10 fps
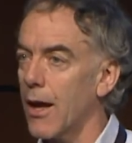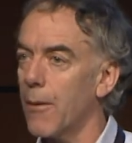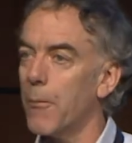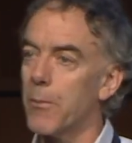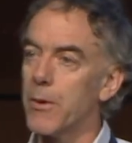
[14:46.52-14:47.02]

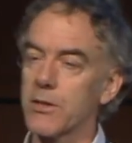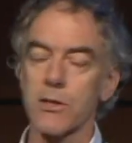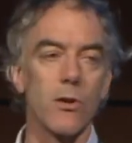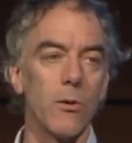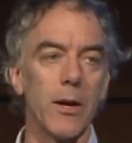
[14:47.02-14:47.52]
my business
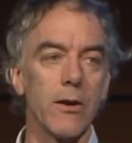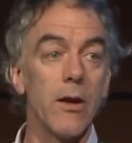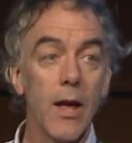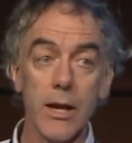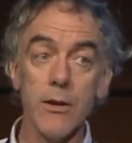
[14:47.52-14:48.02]
go better?
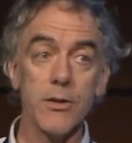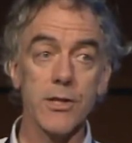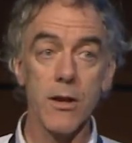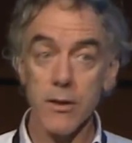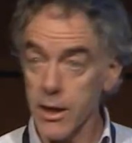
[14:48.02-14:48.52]
And if it's
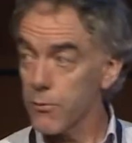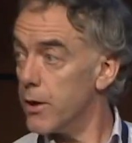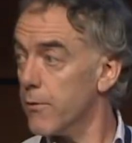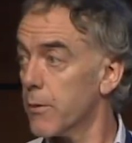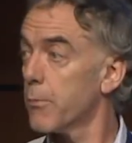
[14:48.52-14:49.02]
not, get rid
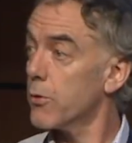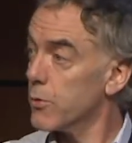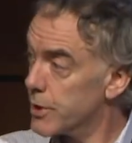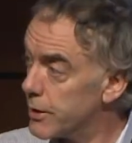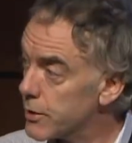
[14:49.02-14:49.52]
of it. Put
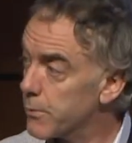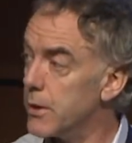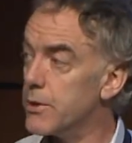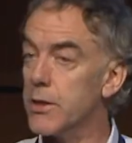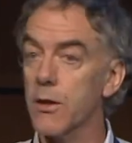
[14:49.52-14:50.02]
routines in
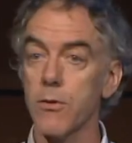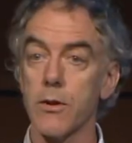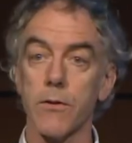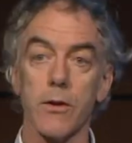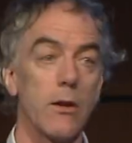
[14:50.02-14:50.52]
place to get rid
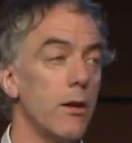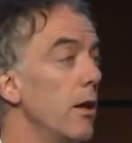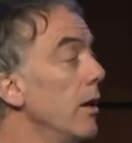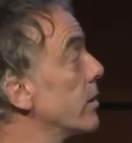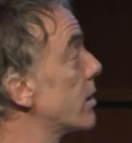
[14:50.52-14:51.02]
of it.
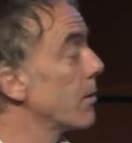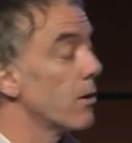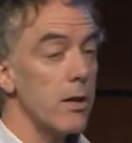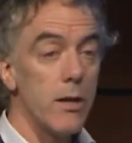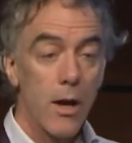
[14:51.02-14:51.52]

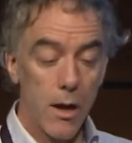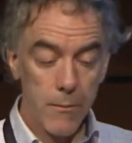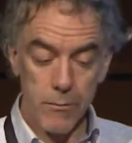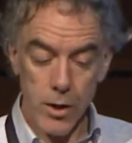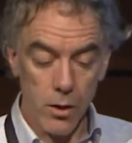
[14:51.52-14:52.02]
Similarly,
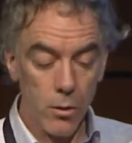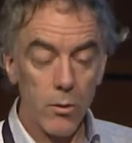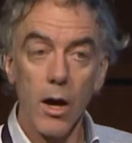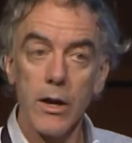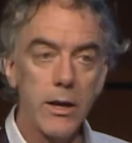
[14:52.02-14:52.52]
you know,
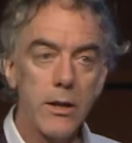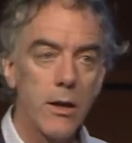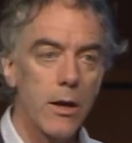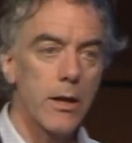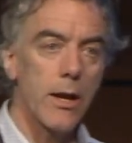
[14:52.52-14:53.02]

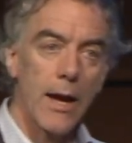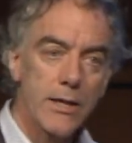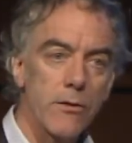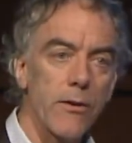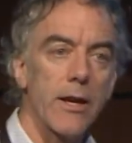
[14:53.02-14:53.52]
IE9,
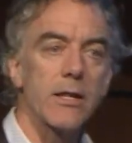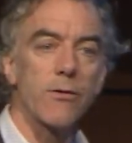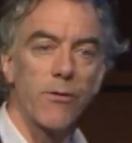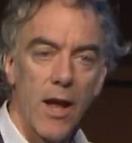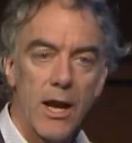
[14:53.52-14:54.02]
ActiveX,
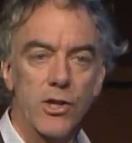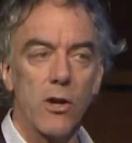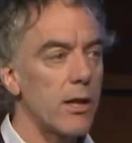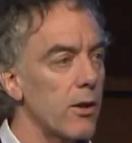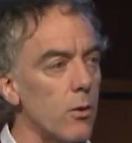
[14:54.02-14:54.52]
Flash,
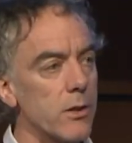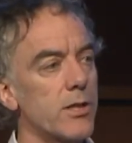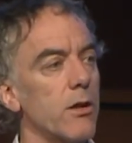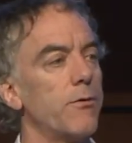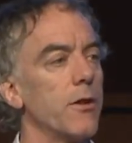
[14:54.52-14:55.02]
all that old
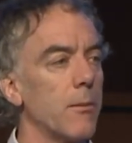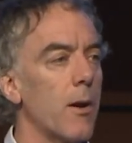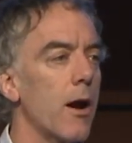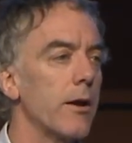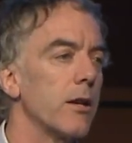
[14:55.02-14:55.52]
stuff that the
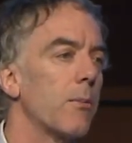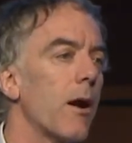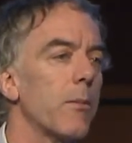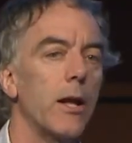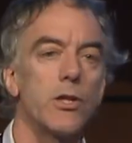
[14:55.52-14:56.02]
marketing
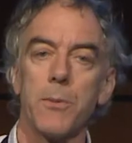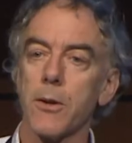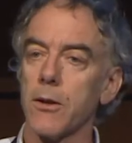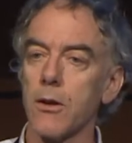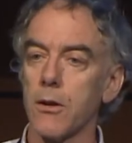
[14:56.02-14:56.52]
department had you put
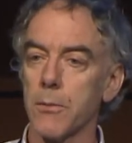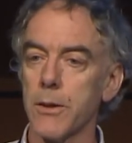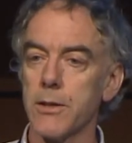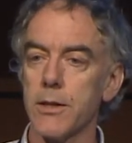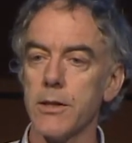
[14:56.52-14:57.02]
on all the
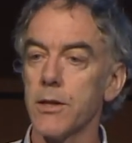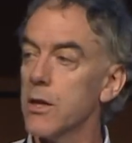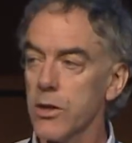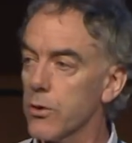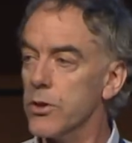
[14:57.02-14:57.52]
PCs,
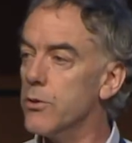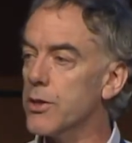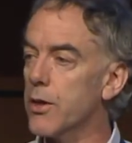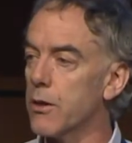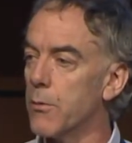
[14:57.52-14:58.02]
you don't use
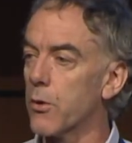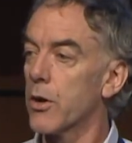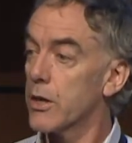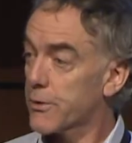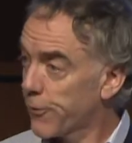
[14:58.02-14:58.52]
it anymore.
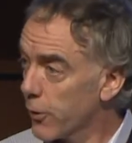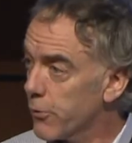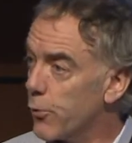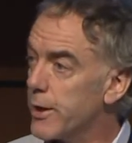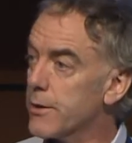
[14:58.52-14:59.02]
It's full
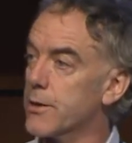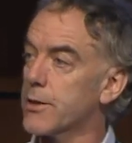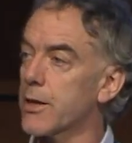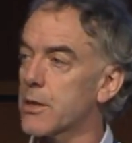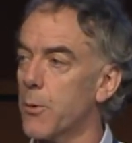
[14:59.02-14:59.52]
of weaknesses
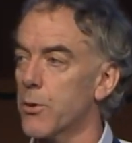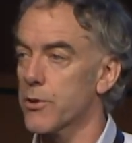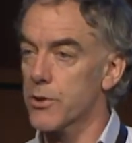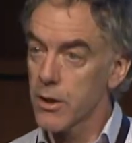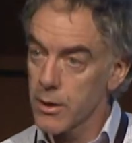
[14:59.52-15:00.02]
and
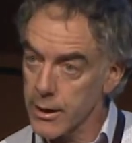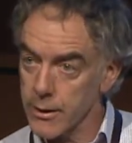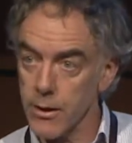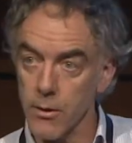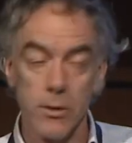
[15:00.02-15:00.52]
exposures. Get
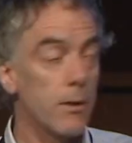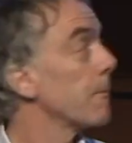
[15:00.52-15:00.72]
it out.